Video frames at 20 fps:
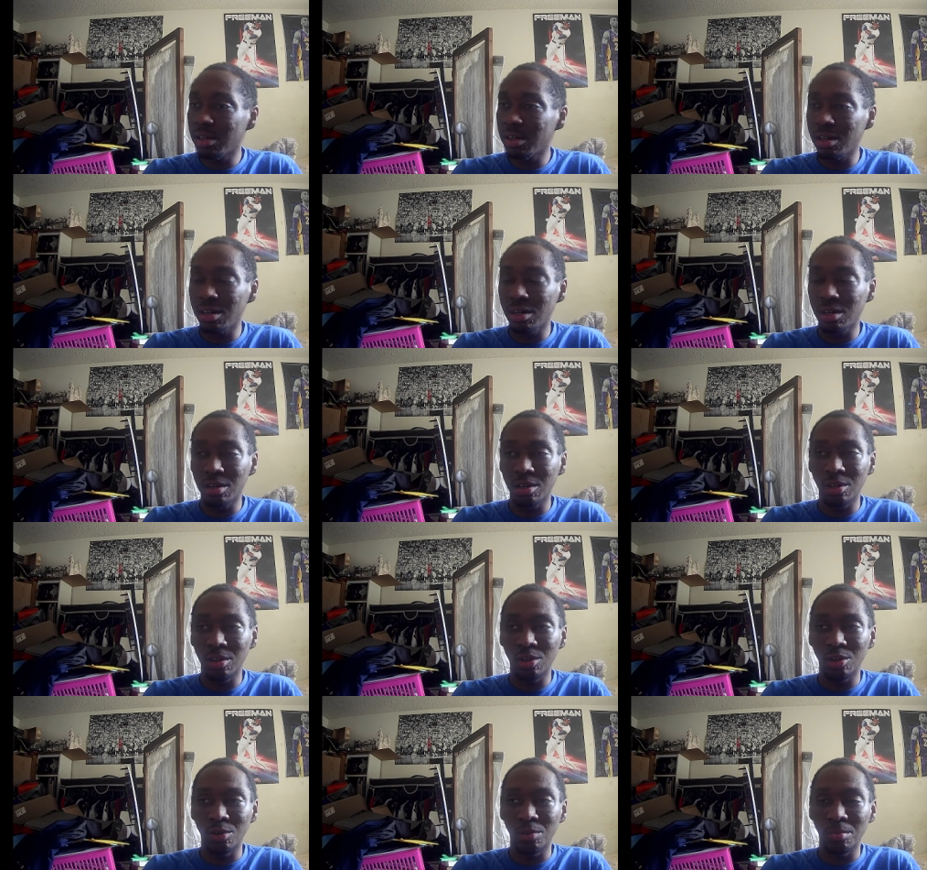
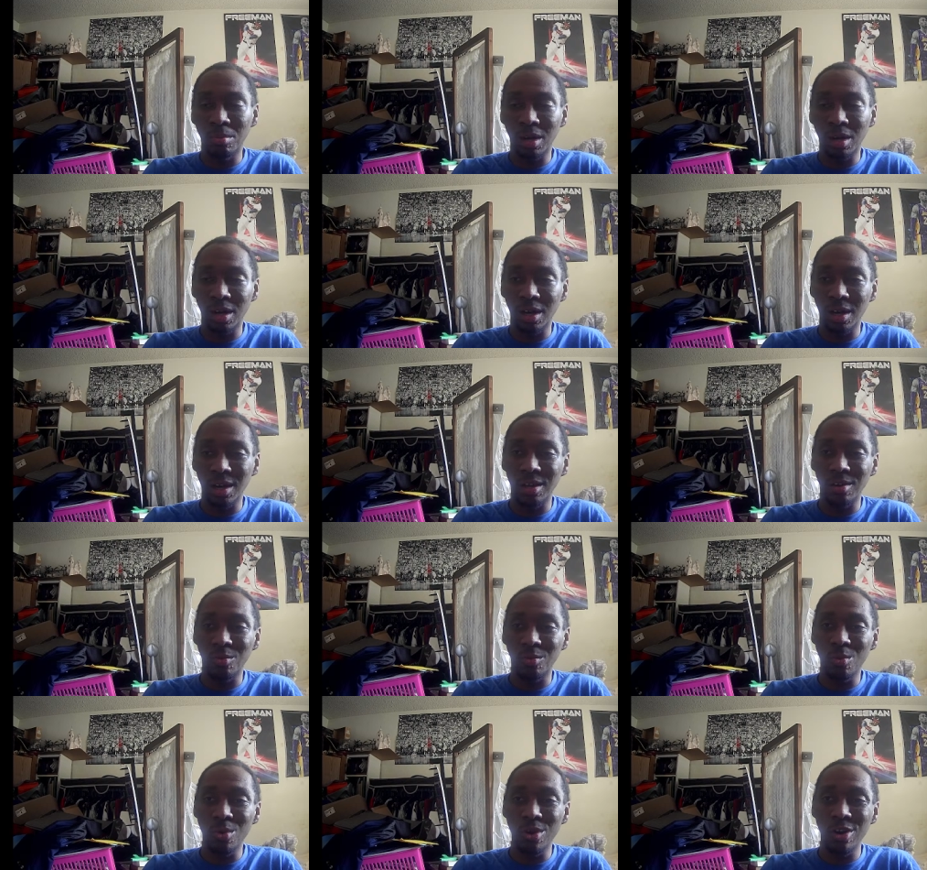Oh, my.
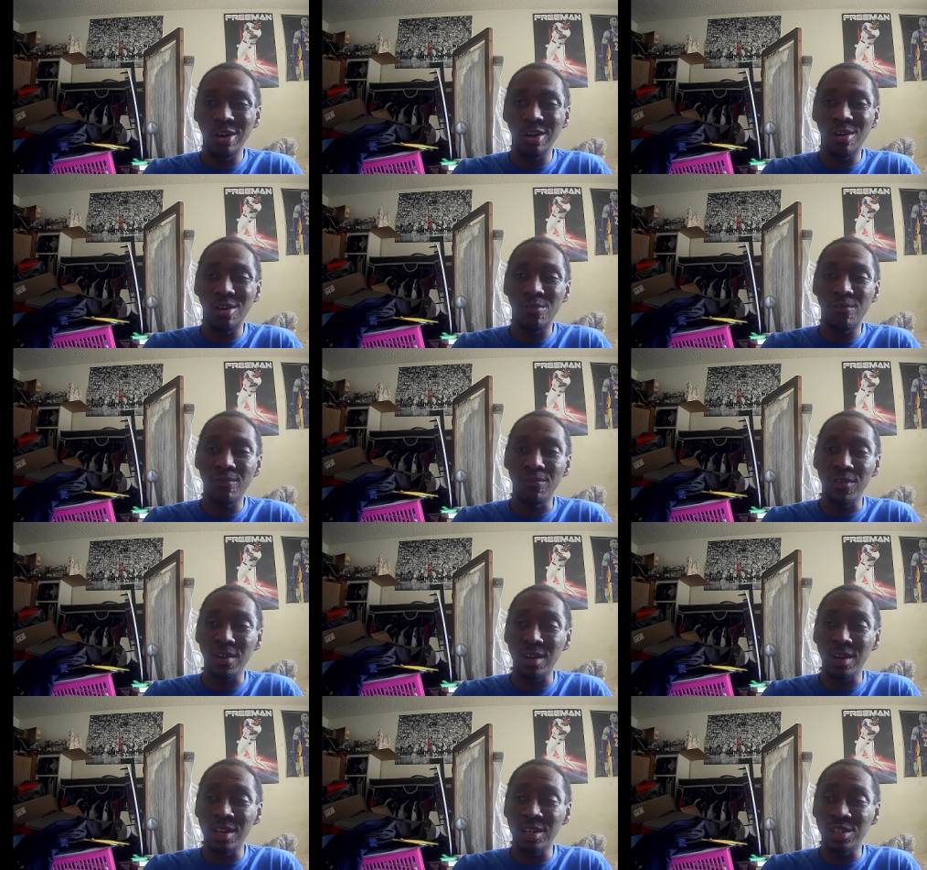What a
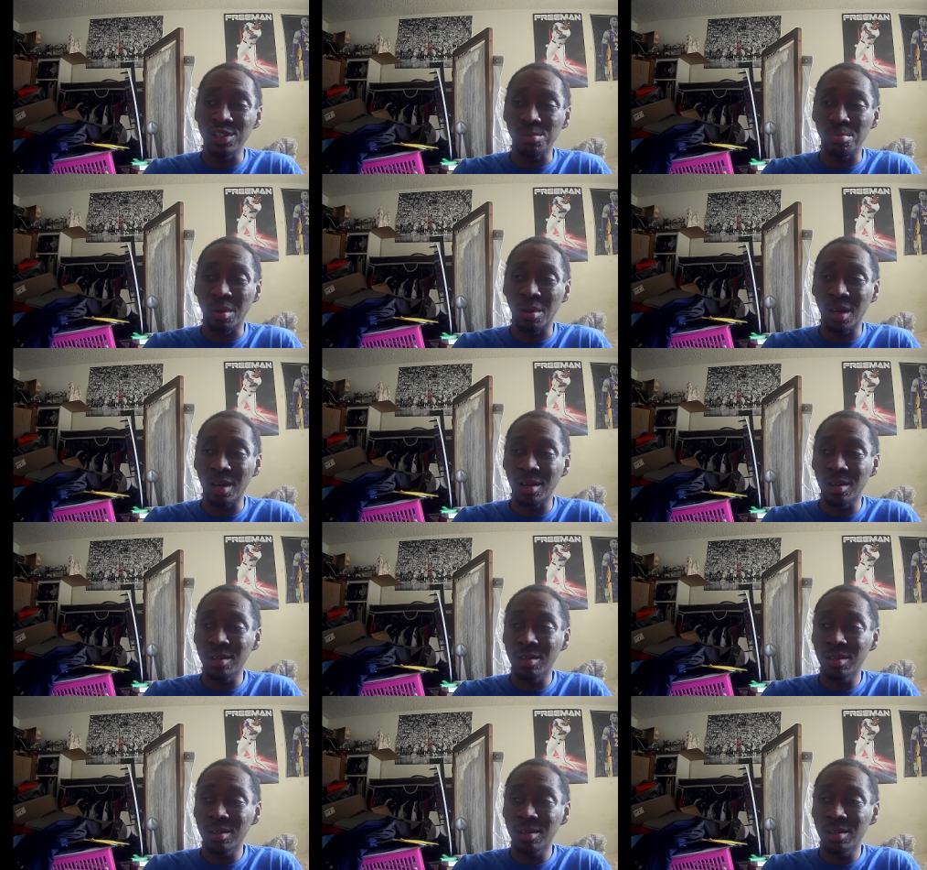finish, man.